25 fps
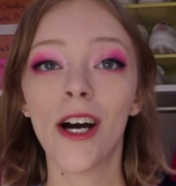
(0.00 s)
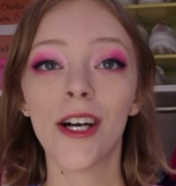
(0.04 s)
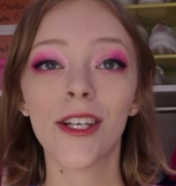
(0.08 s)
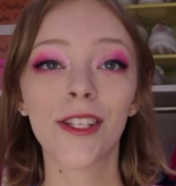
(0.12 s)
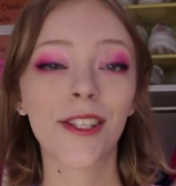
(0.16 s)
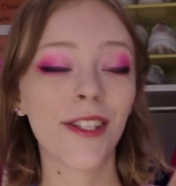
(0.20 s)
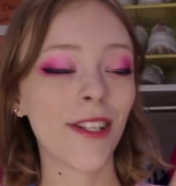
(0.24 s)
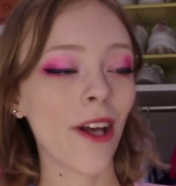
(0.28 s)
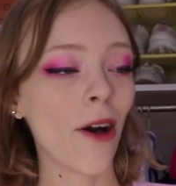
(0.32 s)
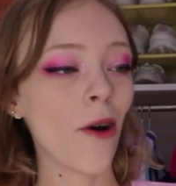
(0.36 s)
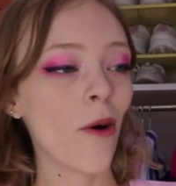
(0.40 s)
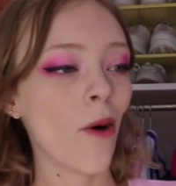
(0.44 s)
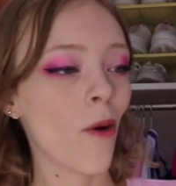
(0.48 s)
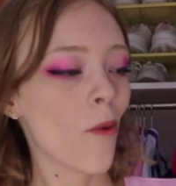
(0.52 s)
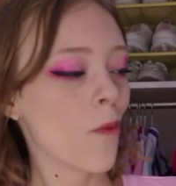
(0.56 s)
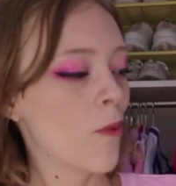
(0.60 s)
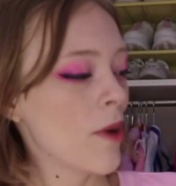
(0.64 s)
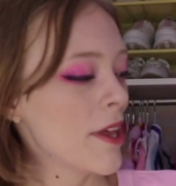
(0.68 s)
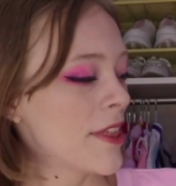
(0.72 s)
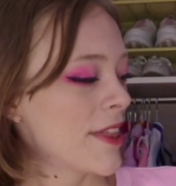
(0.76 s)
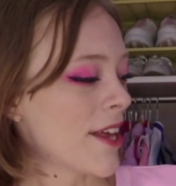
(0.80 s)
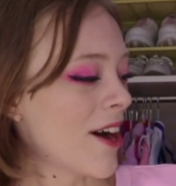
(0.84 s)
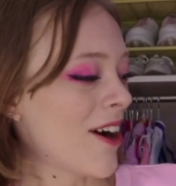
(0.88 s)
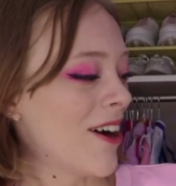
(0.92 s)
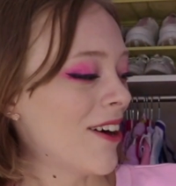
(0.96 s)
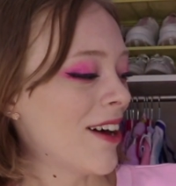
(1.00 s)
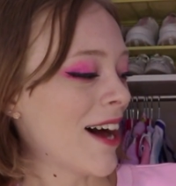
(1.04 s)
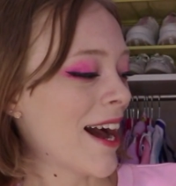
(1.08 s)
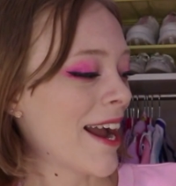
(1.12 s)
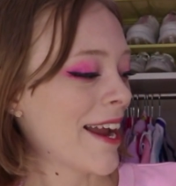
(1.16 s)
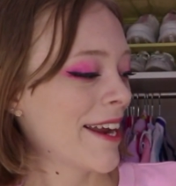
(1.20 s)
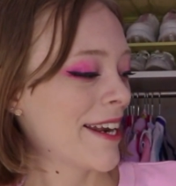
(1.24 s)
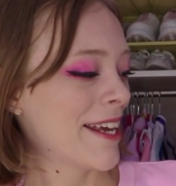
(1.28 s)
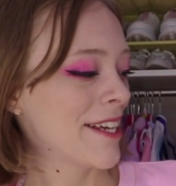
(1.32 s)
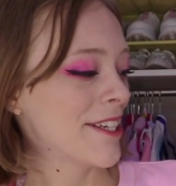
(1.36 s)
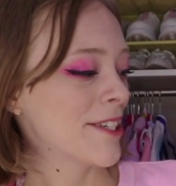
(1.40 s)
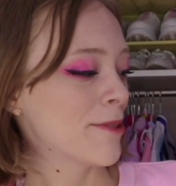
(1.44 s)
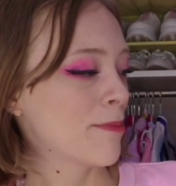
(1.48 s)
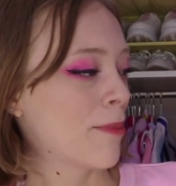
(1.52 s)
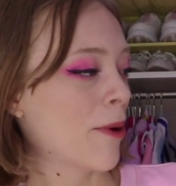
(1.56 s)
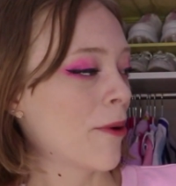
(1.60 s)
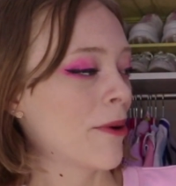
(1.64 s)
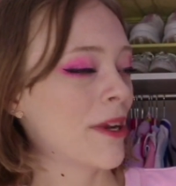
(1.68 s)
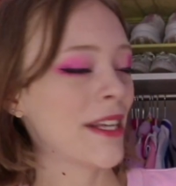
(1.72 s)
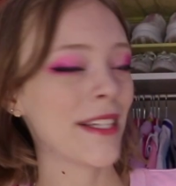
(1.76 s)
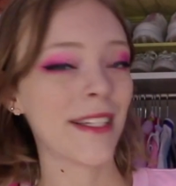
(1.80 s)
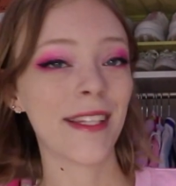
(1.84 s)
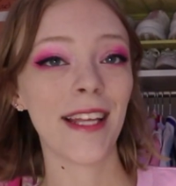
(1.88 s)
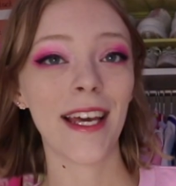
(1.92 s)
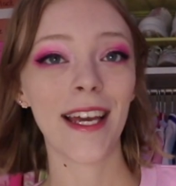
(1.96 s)
So with all INH
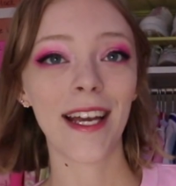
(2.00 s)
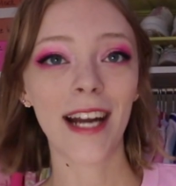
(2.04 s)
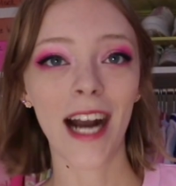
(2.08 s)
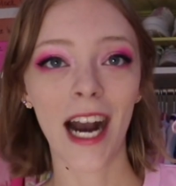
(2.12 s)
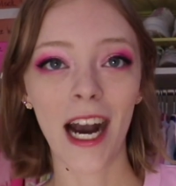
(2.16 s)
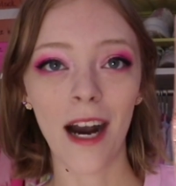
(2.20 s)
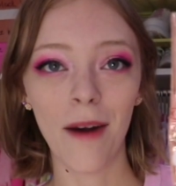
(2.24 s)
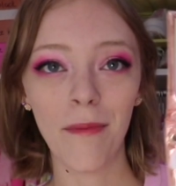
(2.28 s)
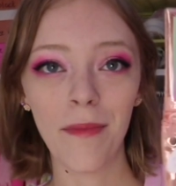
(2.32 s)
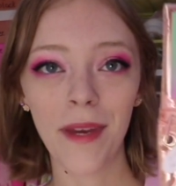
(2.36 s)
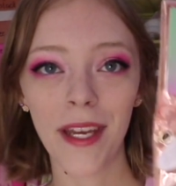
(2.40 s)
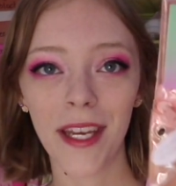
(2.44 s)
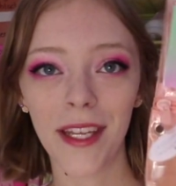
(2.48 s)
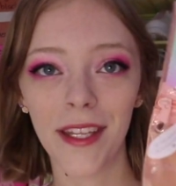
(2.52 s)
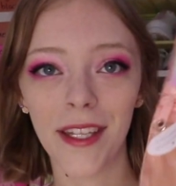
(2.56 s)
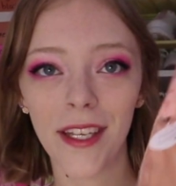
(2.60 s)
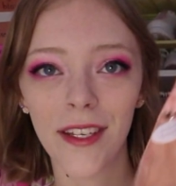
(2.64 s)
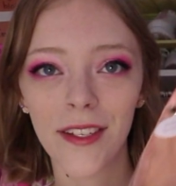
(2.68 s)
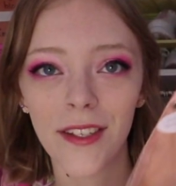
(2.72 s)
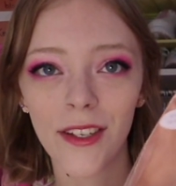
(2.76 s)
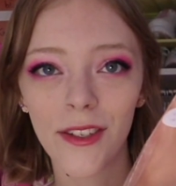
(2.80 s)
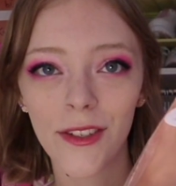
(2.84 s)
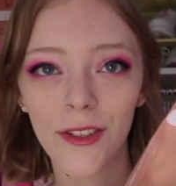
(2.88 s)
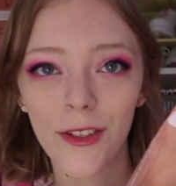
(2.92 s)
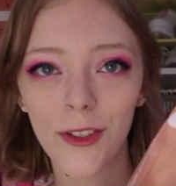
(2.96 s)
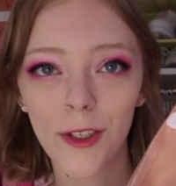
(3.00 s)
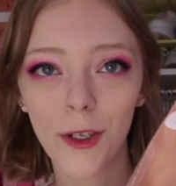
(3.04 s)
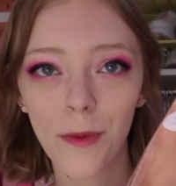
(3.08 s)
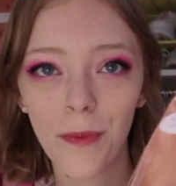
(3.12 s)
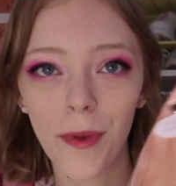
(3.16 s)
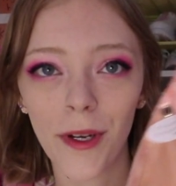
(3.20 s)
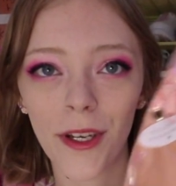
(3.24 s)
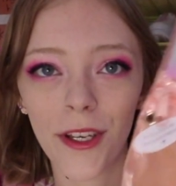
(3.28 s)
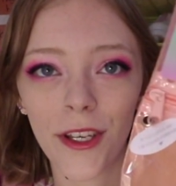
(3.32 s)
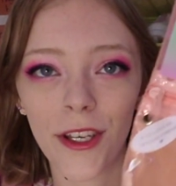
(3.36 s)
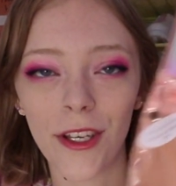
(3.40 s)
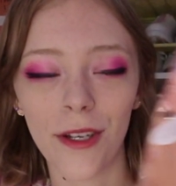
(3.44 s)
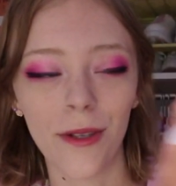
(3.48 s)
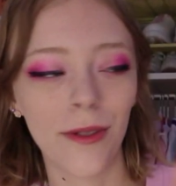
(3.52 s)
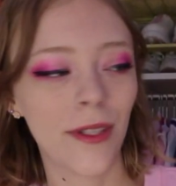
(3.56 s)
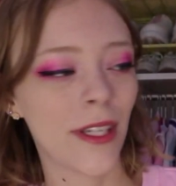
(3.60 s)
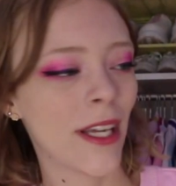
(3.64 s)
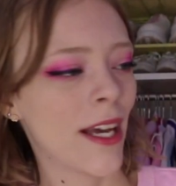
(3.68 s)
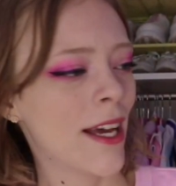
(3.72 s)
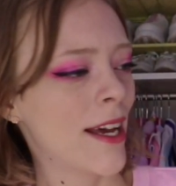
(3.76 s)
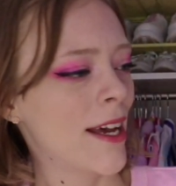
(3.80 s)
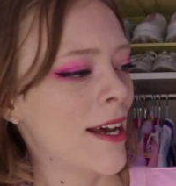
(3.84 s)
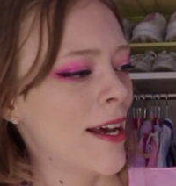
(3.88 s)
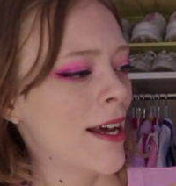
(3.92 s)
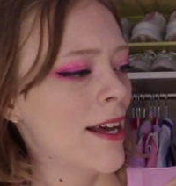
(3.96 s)
ponies, they come in this super cute
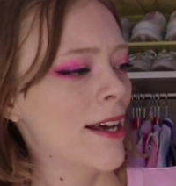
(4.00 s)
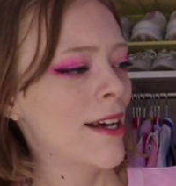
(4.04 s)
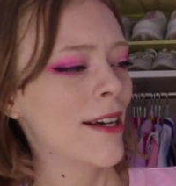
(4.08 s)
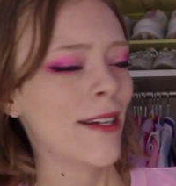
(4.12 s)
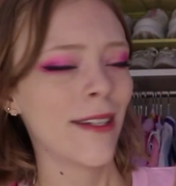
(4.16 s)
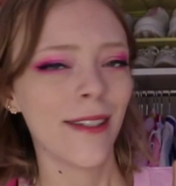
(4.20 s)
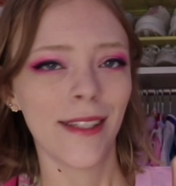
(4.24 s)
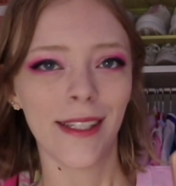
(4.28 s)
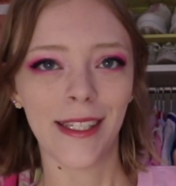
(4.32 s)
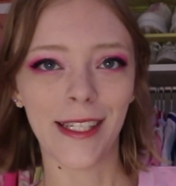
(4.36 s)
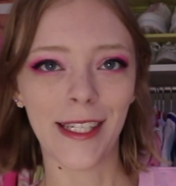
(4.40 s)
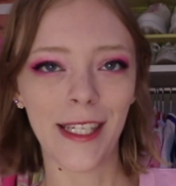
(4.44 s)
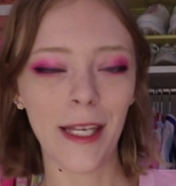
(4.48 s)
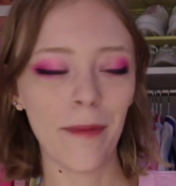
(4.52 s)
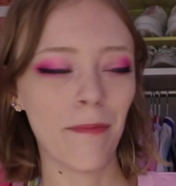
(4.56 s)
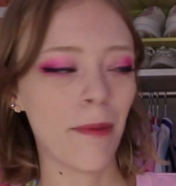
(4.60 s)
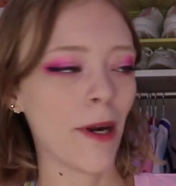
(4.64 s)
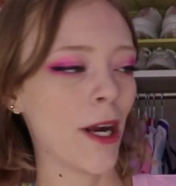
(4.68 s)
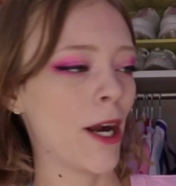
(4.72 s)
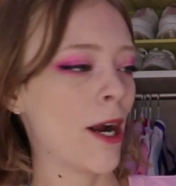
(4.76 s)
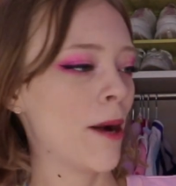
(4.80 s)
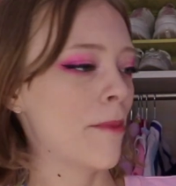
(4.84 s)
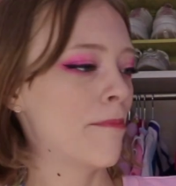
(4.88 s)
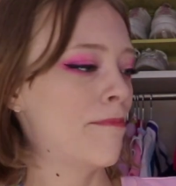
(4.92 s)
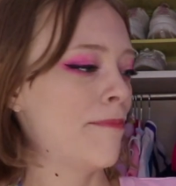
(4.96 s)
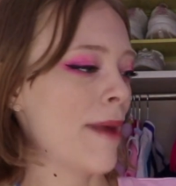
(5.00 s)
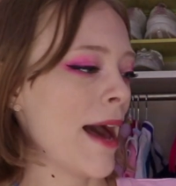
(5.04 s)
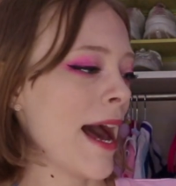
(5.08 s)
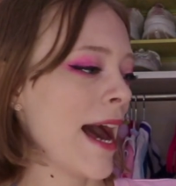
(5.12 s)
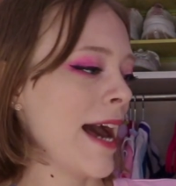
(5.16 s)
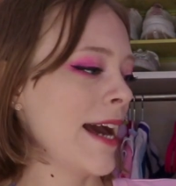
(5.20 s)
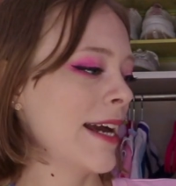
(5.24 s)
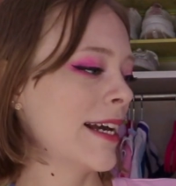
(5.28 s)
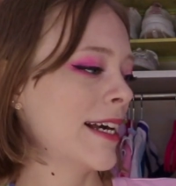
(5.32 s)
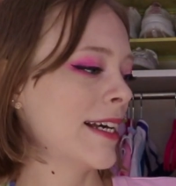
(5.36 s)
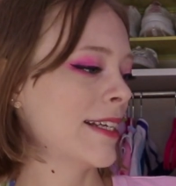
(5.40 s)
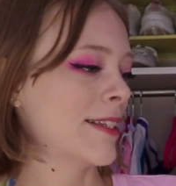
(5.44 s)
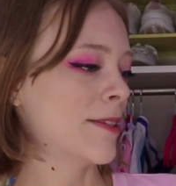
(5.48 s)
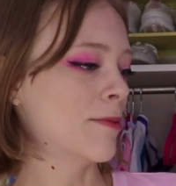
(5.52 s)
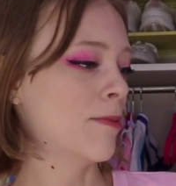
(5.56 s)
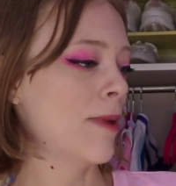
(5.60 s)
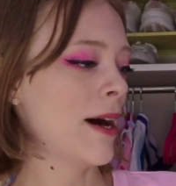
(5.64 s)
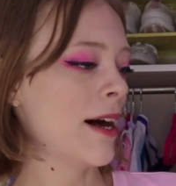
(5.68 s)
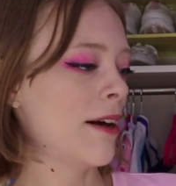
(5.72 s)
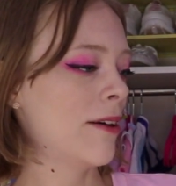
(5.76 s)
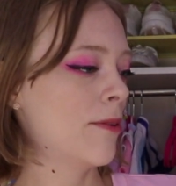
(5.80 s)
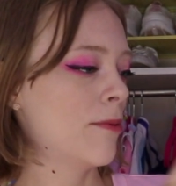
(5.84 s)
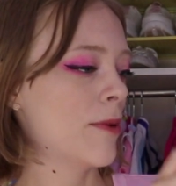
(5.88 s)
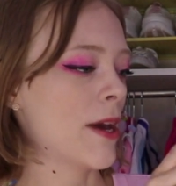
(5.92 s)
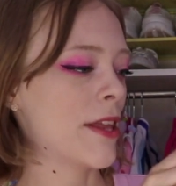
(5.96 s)
zipper bag as
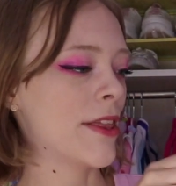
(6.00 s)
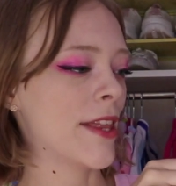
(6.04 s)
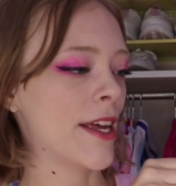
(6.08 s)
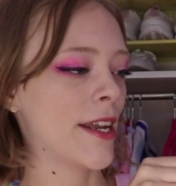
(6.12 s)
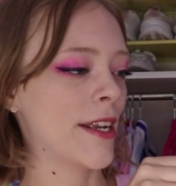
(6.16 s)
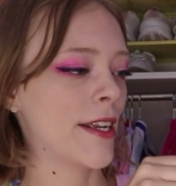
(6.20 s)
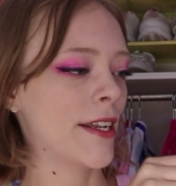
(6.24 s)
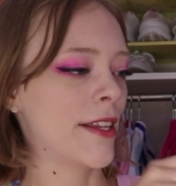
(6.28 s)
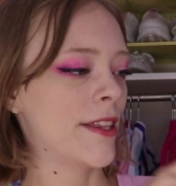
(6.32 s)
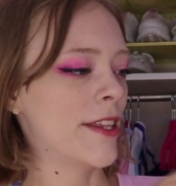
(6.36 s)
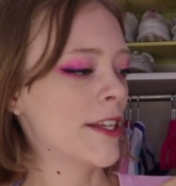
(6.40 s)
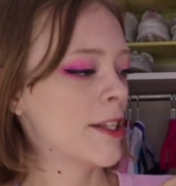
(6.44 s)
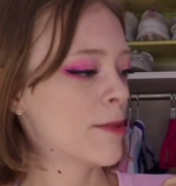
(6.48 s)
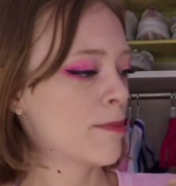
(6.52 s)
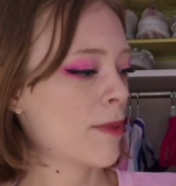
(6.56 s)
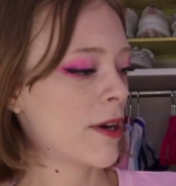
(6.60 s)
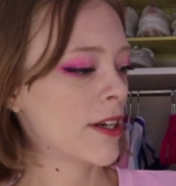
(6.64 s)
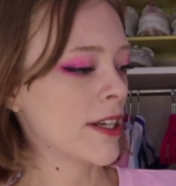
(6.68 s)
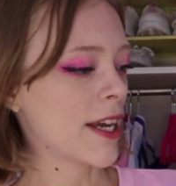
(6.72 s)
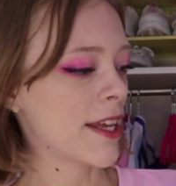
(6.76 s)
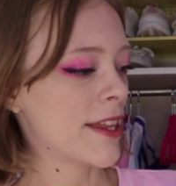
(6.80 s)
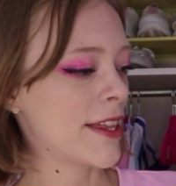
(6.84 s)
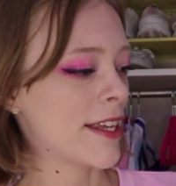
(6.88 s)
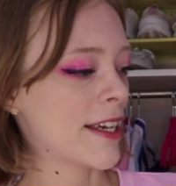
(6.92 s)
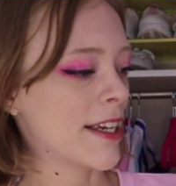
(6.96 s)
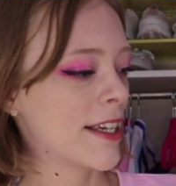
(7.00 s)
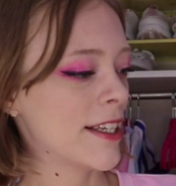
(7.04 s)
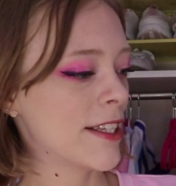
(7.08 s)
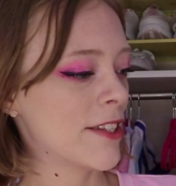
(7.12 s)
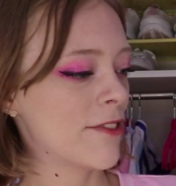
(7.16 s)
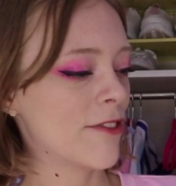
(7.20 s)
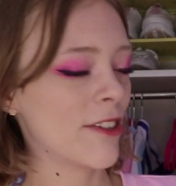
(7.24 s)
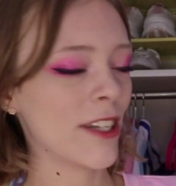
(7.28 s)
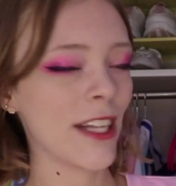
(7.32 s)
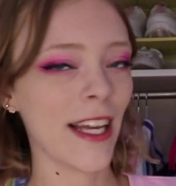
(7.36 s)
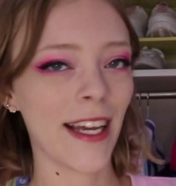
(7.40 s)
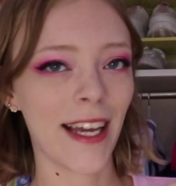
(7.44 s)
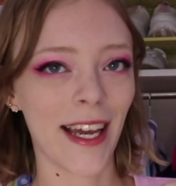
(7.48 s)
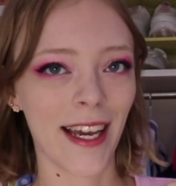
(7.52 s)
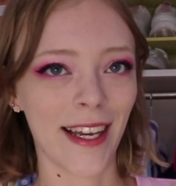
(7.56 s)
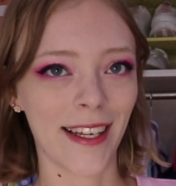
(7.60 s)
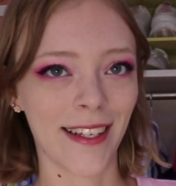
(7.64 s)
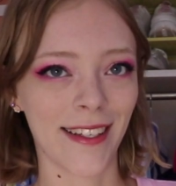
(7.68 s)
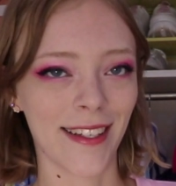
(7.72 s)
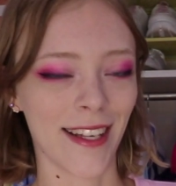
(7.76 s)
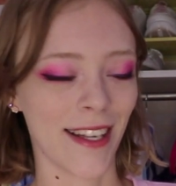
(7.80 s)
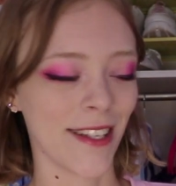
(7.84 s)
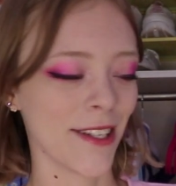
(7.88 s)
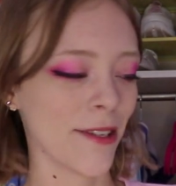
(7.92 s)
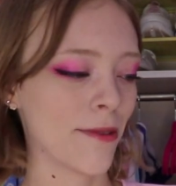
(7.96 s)
well. And then this part I think is for like
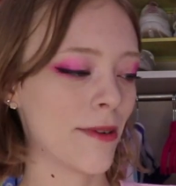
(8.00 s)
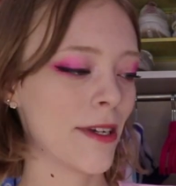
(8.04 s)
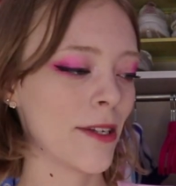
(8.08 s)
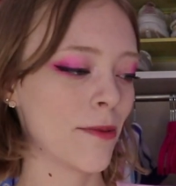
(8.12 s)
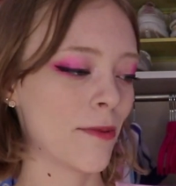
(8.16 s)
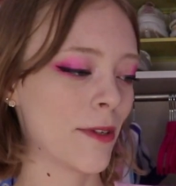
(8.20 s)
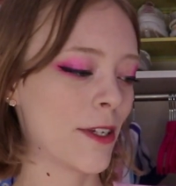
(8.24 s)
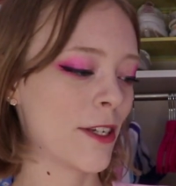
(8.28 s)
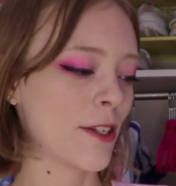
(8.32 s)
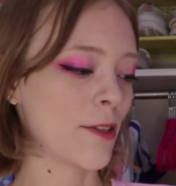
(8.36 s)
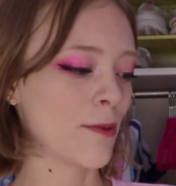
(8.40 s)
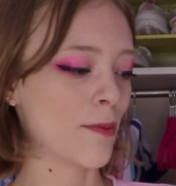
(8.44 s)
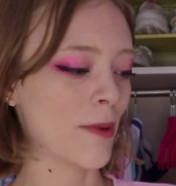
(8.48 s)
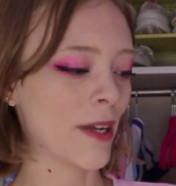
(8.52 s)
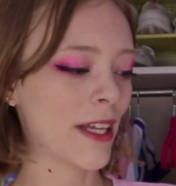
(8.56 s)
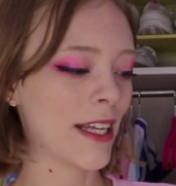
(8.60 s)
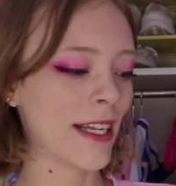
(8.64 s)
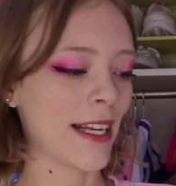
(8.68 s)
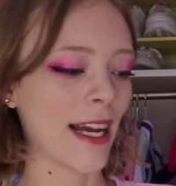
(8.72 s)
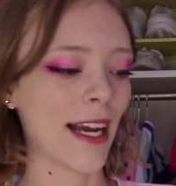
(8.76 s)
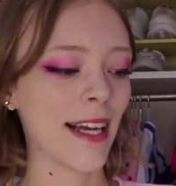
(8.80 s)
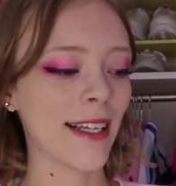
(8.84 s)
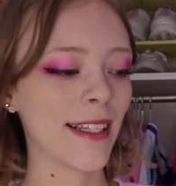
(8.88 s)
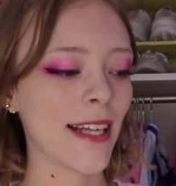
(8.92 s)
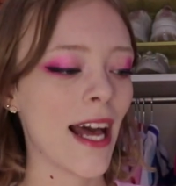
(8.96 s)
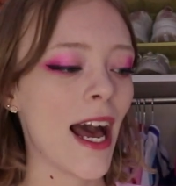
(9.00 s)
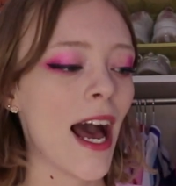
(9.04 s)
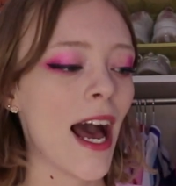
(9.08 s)
accessories, which is really nice.